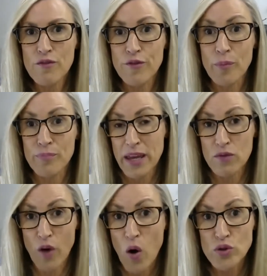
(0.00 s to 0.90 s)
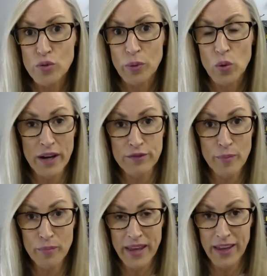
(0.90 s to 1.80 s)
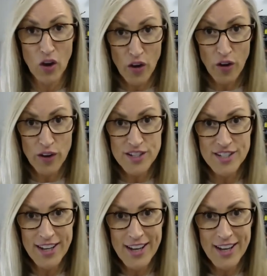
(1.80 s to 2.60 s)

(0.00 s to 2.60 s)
from being vulnerable and from being hurt.